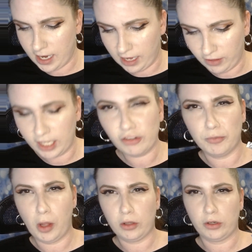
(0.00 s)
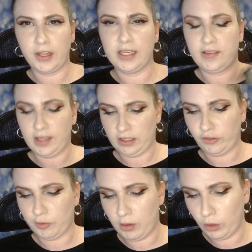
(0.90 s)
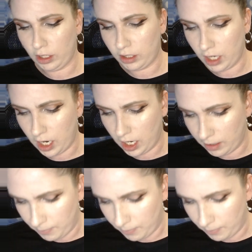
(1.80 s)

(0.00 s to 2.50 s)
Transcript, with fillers: I like smaller things like this for my work um,